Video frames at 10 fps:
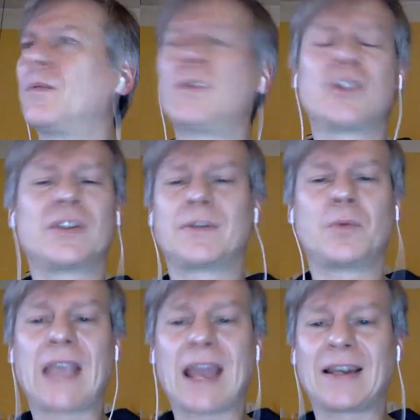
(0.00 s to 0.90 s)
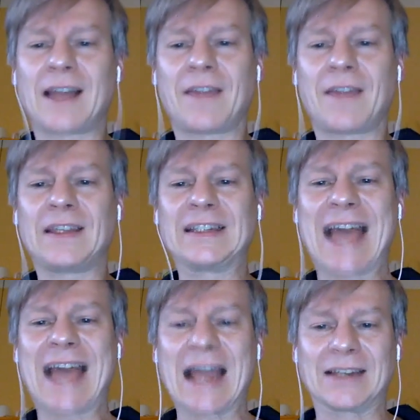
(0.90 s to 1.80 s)
we get nothing
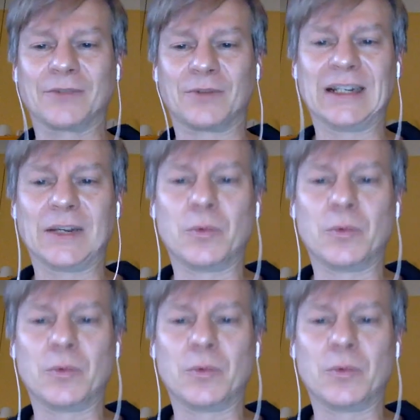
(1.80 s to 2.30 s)
done really.